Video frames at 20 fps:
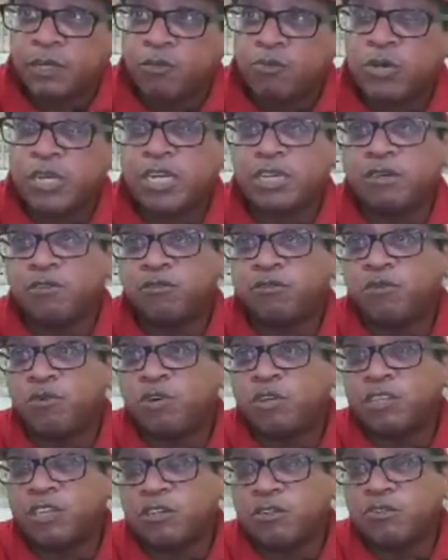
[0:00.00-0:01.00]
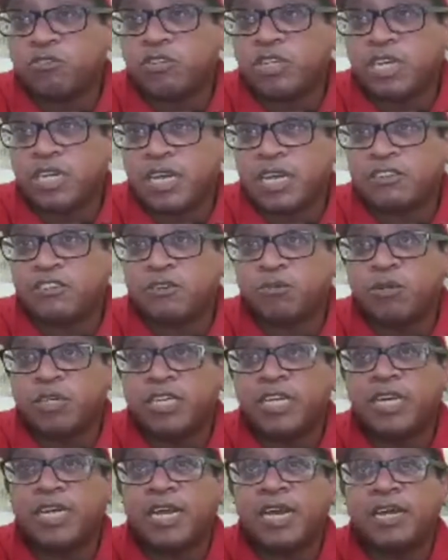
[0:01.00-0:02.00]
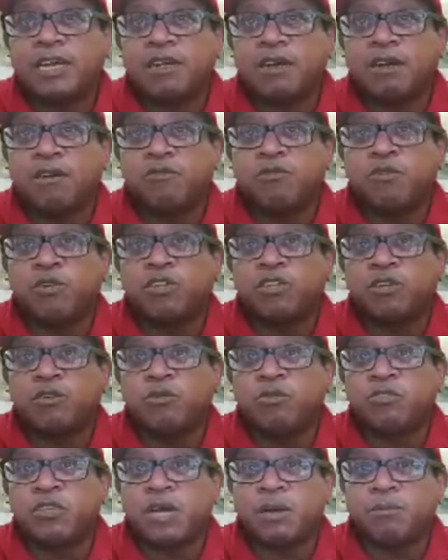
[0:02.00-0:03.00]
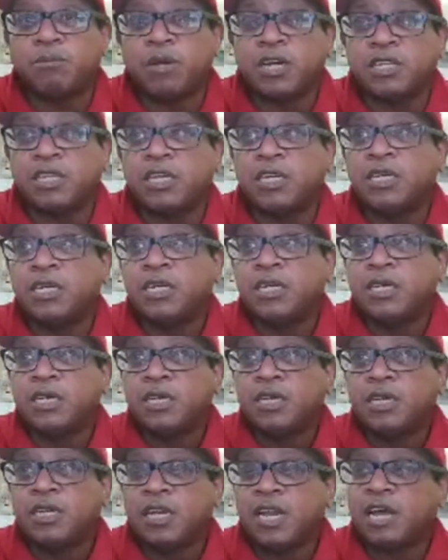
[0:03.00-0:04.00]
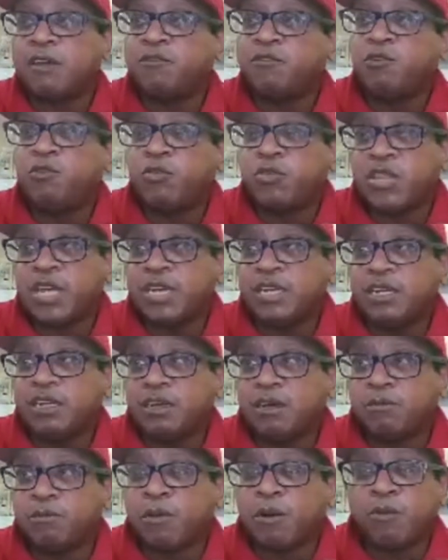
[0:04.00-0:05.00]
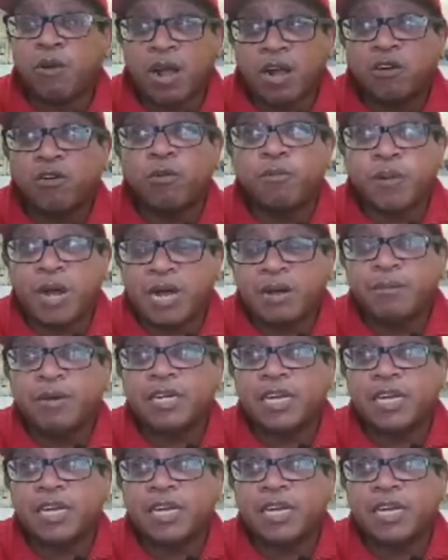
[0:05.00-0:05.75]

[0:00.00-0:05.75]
We can afford to lose an election. We cannot afford to lose our brother. Now, if you think Barack Obama